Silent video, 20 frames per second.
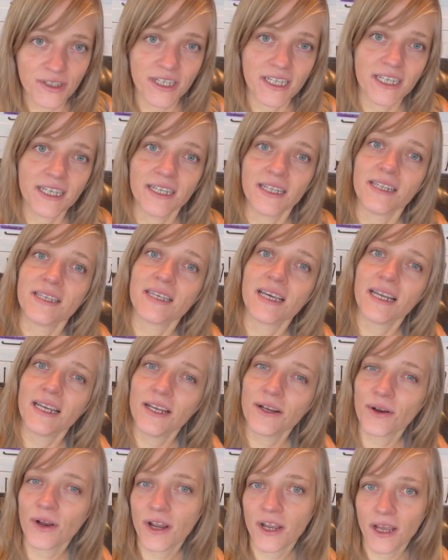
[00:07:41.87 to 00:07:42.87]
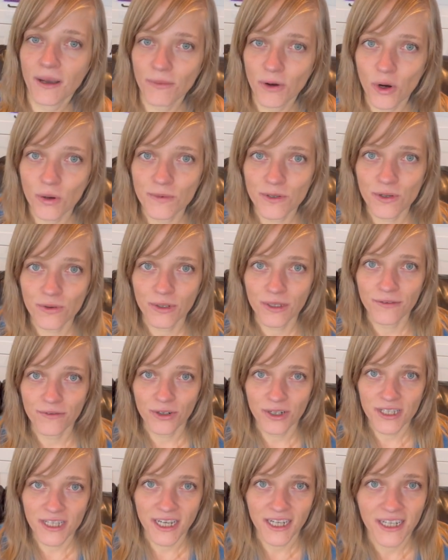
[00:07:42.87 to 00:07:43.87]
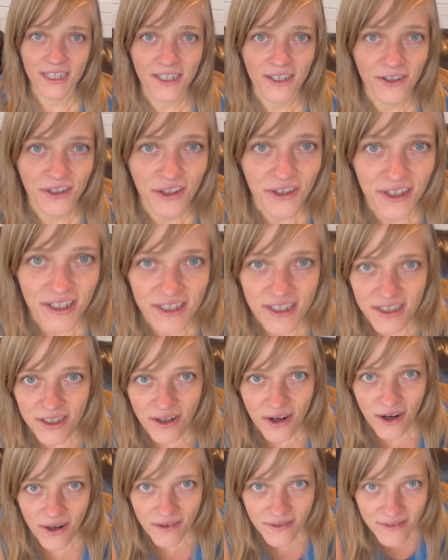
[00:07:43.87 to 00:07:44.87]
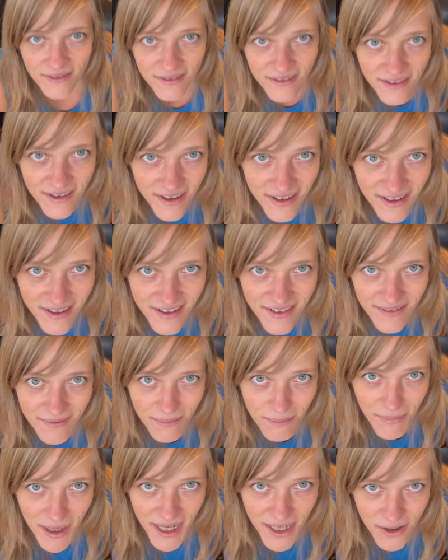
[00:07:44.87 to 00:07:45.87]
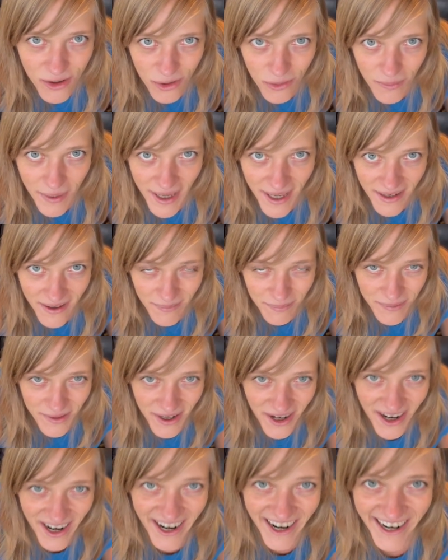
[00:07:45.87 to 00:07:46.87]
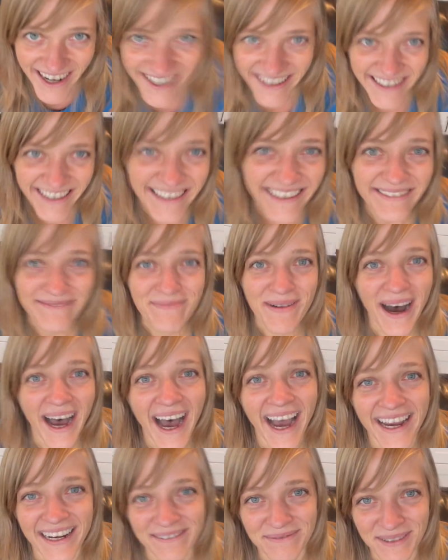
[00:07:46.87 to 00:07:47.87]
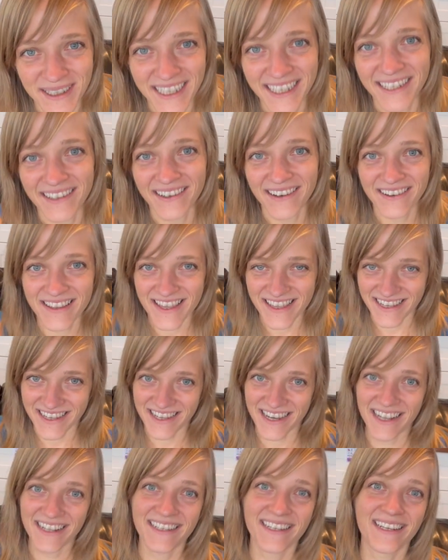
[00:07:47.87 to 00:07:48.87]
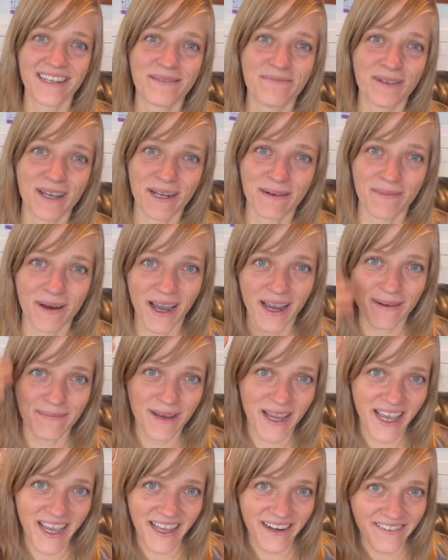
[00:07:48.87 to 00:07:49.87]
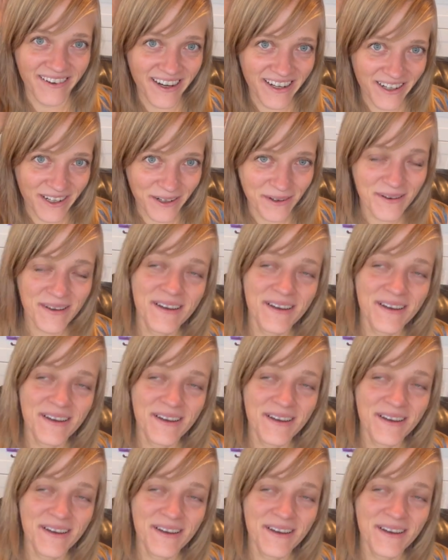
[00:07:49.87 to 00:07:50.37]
kids, and here I am homeschooling for a second year. You can see our medical man up there behind me here, his guts displayed behind my head right here.